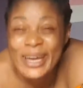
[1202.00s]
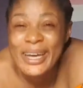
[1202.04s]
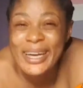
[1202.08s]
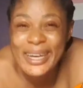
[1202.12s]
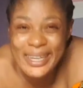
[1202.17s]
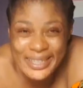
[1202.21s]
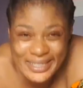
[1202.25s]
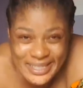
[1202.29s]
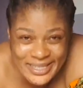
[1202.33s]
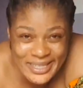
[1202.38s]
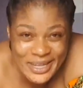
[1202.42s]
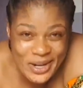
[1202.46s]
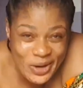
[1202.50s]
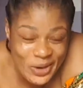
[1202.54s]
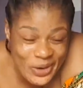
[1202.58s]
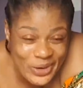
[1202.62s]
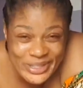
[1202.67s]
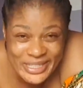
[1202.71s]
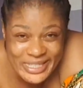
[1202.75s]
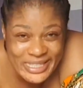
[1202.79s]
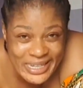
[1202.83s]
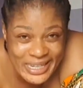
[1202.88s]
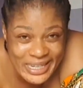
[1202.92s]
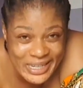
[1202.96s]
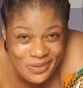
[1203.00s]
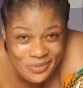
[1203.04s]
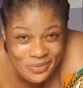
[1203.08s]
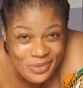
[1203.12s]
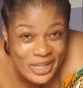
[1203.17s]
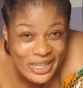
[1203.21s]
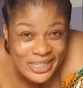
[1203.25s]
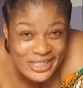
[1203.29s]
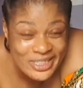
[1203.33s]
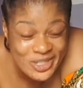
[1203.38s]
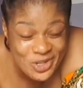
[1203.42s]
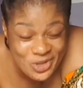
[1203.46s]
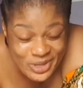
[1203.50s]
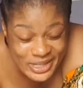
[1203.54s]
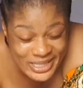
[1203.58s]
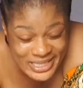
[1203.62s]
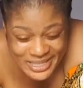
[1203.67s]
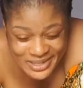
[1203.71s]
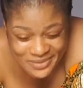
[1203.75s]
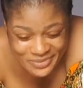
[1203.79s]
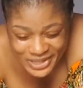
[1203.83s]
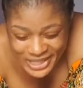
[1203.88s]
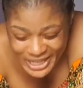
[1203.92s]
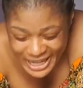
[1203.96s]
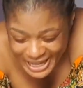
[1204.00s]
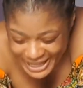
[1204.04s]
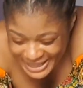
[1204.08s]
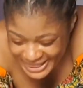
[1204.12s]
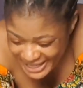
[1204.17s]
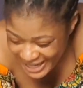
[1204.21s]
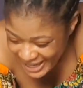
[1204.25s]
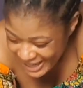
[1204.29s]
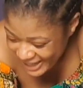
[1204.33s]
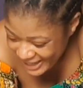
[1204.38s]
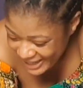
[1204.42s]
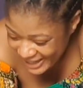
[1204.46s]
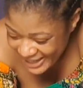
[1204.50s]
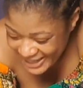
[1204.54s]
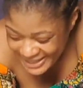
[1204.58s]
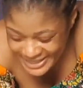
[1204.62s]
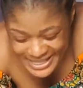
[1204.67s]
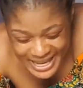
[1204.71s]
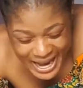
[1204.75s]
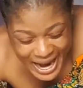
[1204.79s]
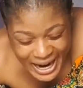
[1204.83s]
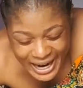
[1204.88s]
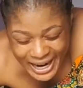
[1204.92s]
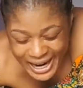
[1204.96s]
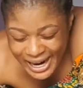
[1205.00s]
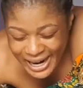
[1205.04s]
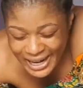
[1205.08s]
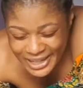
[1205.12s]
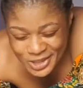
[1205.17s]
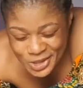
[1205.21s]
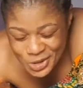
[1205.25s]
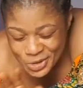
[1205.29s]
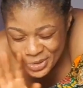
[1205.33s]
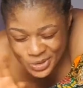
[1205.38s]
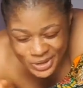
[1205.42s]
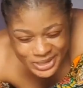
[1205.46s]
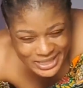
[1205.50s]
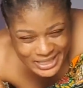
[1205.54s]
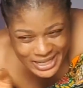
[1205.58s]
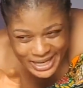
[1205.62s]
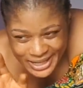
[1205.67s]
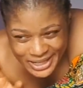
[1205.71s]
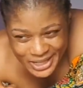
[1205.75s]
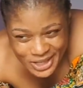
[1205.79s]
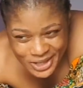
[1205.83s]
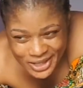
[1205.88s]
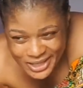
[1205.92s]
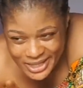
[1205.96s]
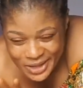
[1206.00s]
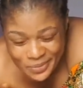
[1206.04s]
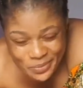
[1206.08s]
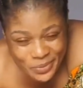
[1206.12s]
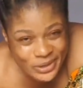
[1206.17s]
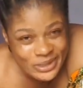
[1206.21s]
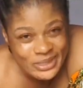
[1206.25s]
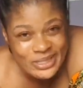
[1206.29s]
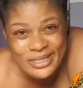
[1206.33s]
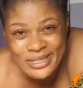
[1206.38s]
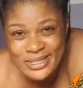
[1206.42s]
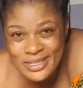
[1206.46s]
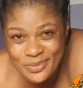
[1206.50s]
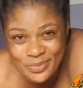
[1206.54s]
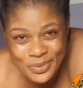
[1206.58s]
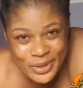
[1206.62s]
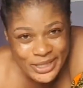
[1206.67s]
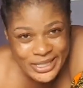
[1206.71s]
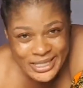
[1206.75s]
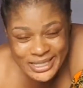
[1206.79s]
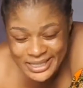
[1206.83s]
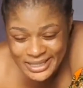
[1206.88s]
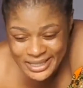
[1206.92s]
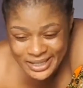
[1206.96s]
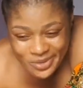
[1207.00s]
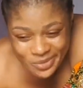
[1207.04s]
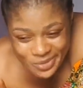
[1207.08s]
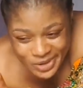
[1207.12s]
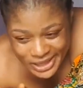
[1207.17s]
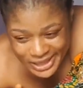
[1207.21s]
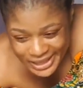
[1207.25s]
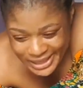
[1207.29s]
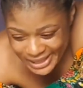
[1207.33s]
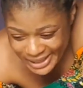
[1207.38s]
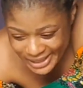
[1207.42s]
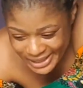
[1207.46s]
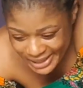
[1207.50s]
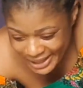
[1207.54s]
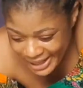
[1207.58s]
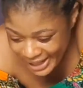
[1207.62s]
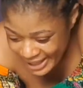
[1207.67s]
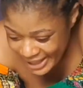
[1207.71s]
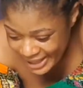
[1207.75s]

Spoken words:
It's the OCD in me treating me like that, guys. I can't trust any other person's bedsheet, really.